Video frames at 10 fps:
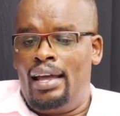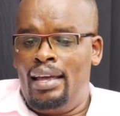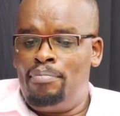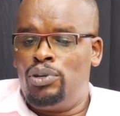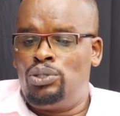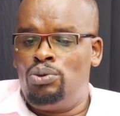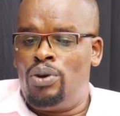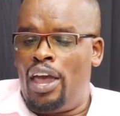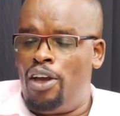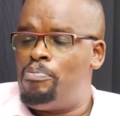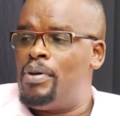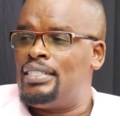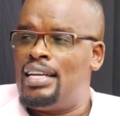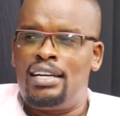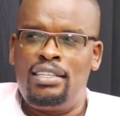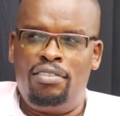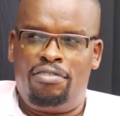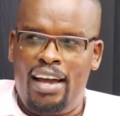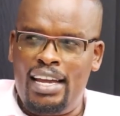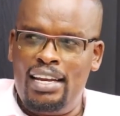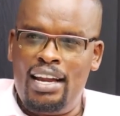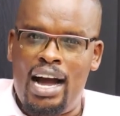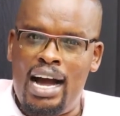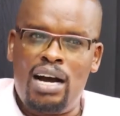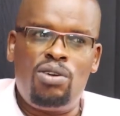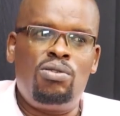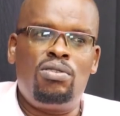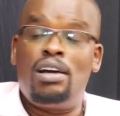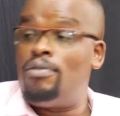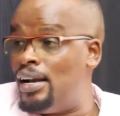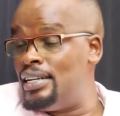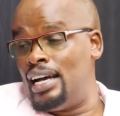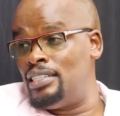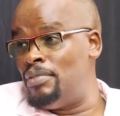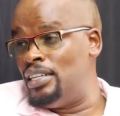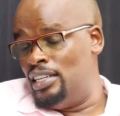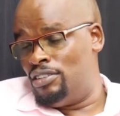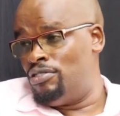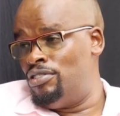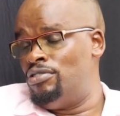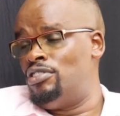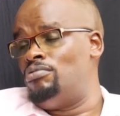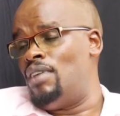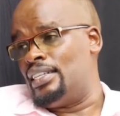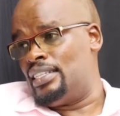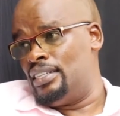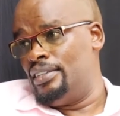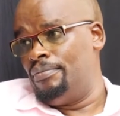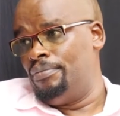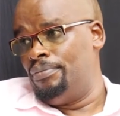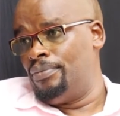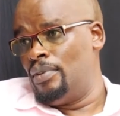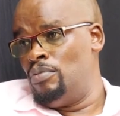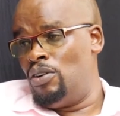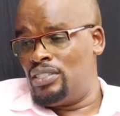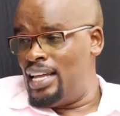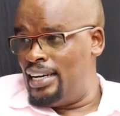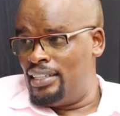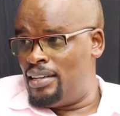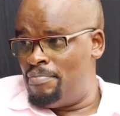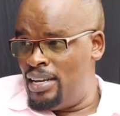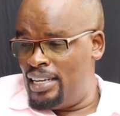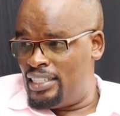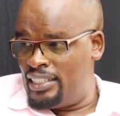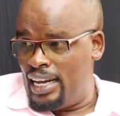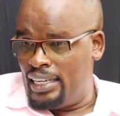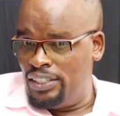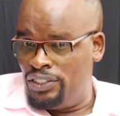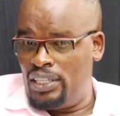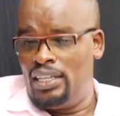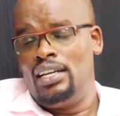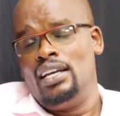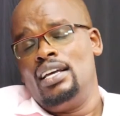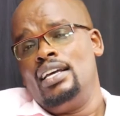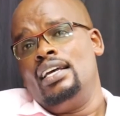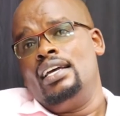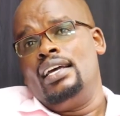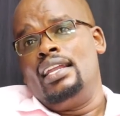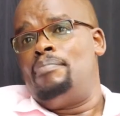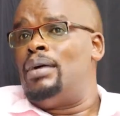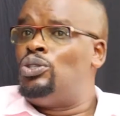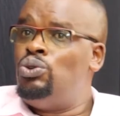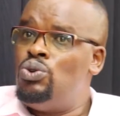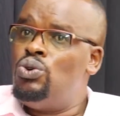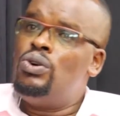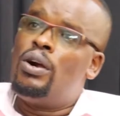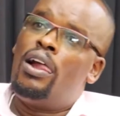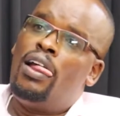able to help us redefine how the world has been introduced to us, because that is the biggest challenge. Number two,